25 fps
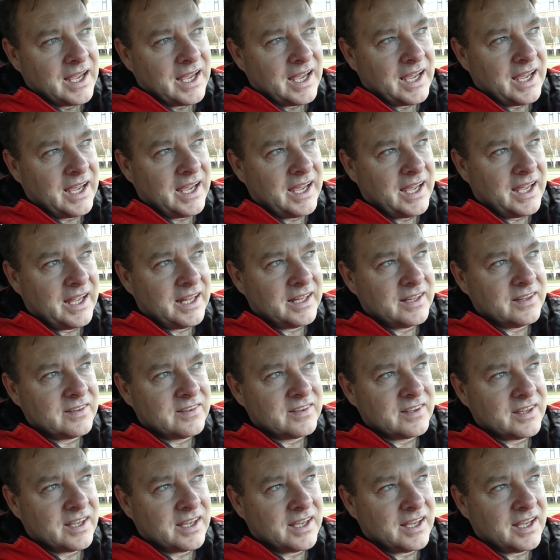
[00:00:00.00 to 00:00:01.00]
and
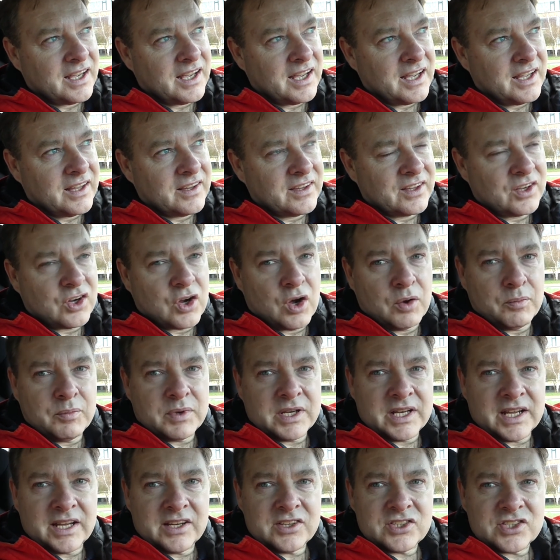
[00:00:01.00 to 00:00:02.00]
the
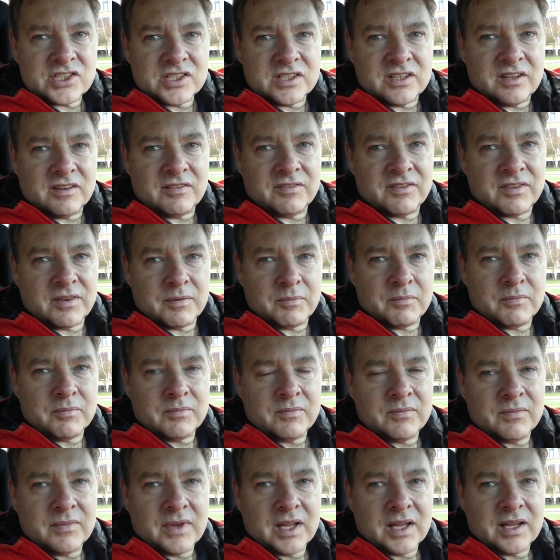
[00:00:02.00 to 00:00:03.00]
combination of
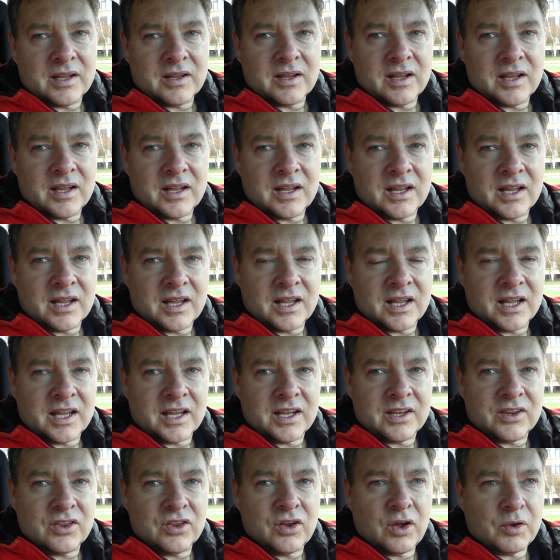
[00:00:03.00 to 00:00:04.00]
them
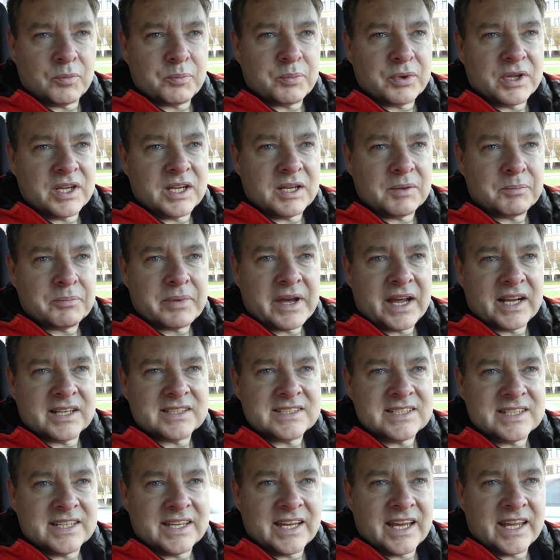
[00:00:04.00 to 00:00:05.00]
not being
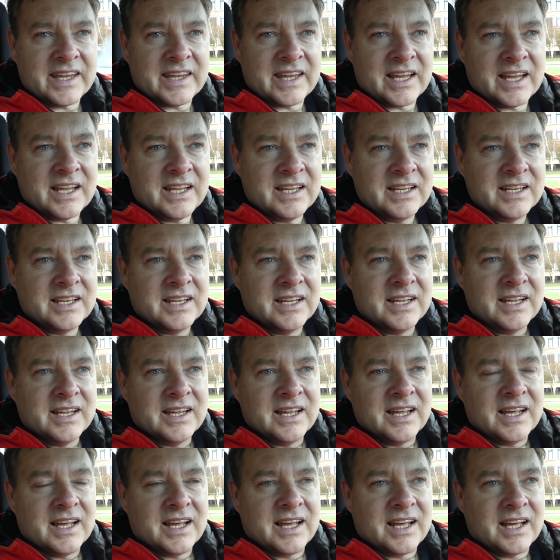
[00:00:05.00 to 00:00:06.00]
packed together,
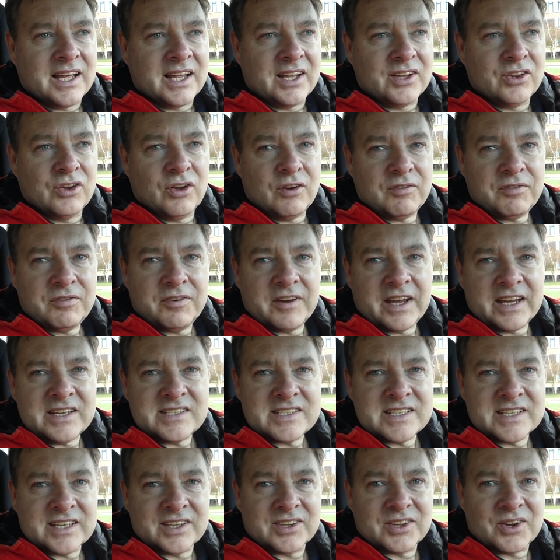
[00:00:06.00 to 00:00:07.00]
not
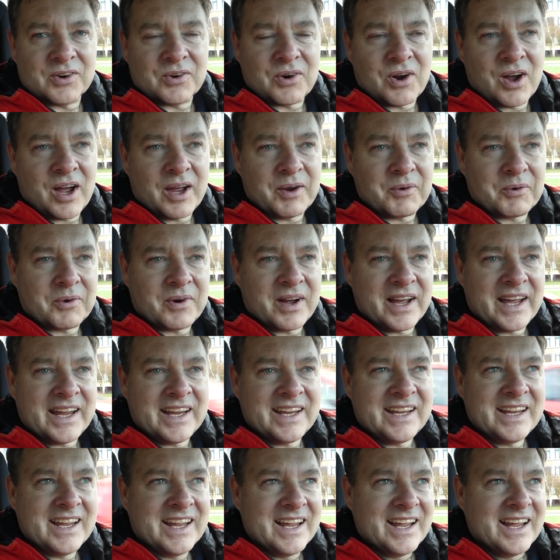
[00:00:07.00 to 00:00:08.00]
facing the right
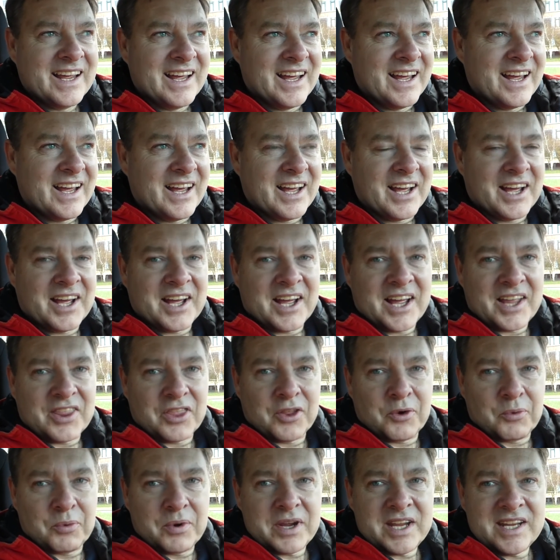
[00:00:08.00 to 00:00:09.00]
way,
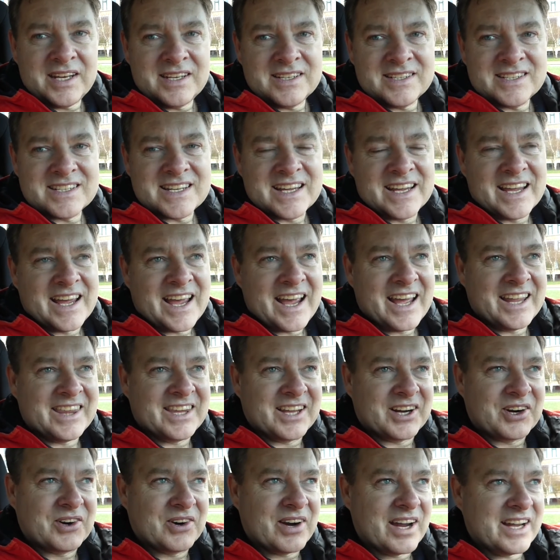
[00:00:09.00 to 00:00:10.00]
the wind and
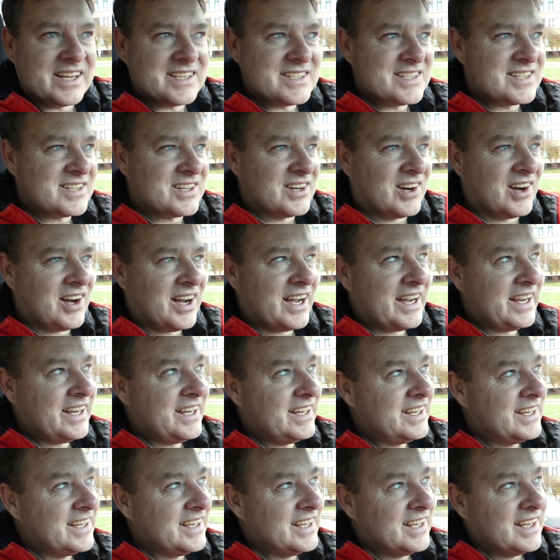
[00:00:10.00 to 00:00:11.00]
the grey
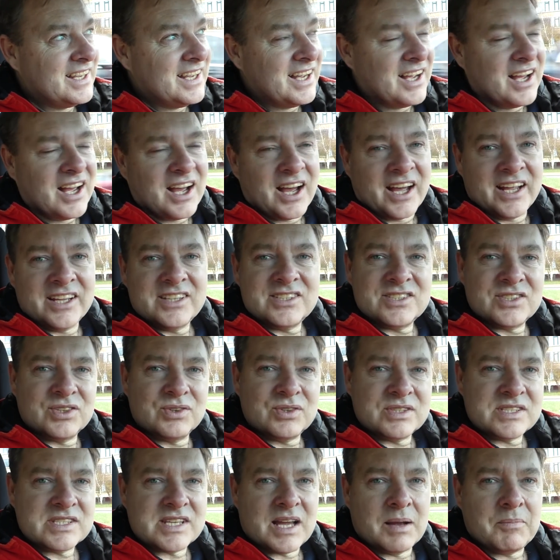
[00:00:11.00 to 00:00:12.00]
sky. I
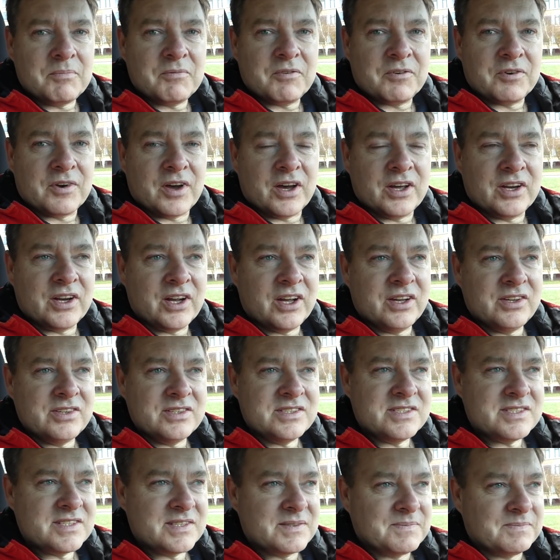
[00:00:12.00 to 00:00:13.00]
took some
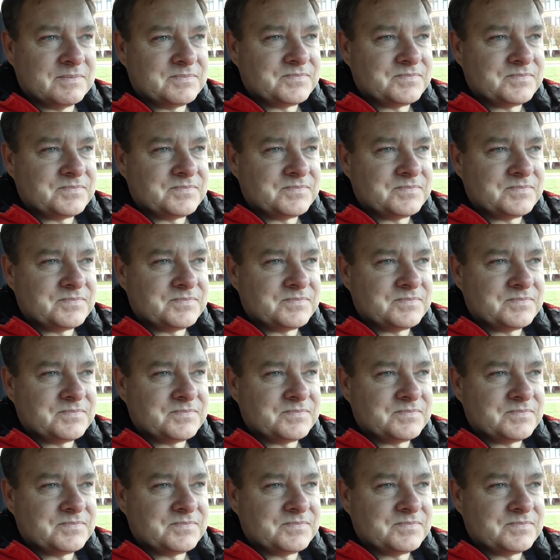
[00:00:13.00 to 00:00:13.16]
photos,